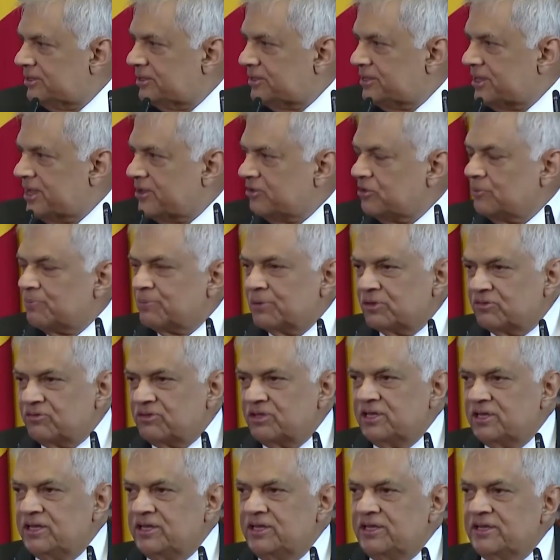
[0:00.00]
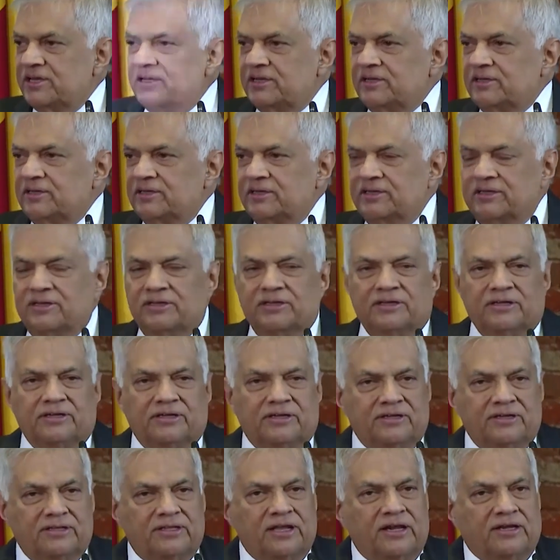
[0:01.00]
There is a procedure
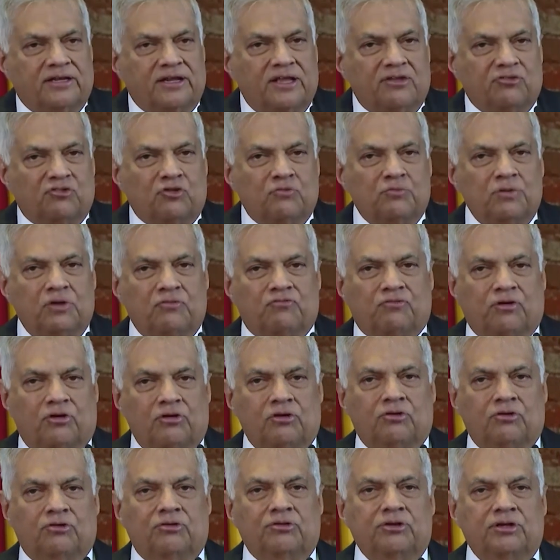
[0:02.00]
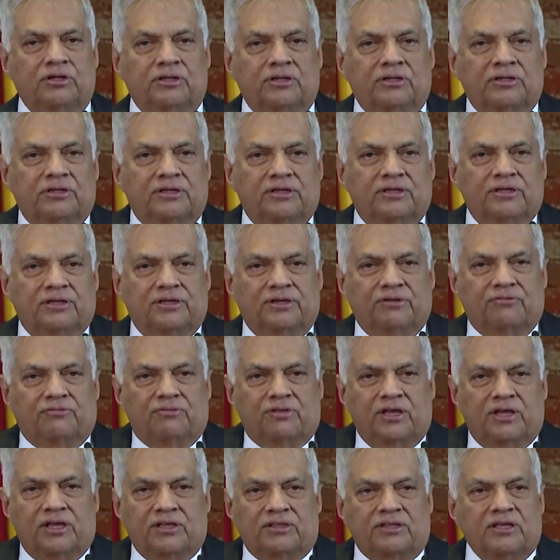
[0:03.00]
that has to be followed if
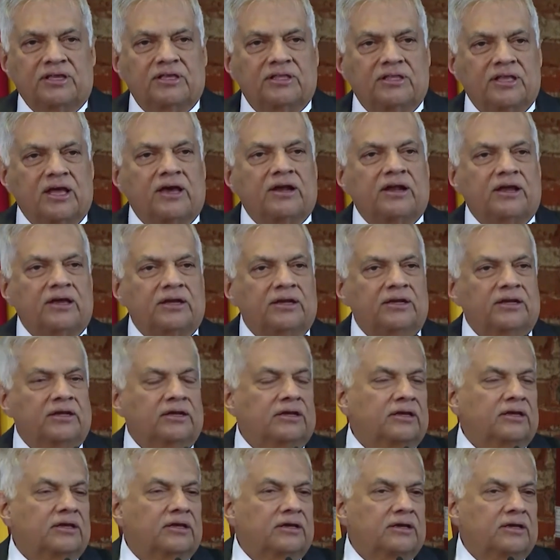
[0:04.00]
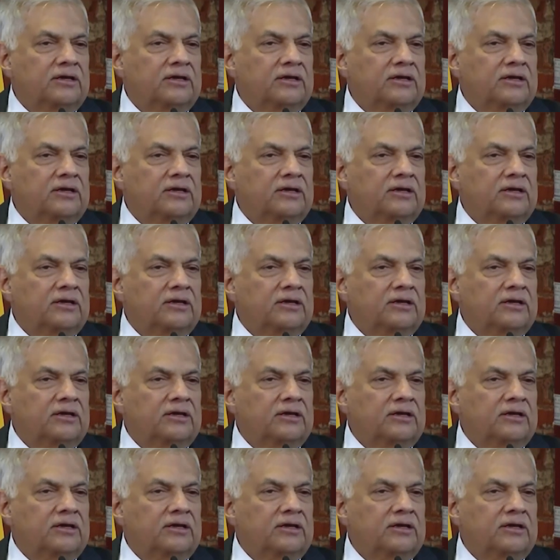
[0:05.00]
they think there are any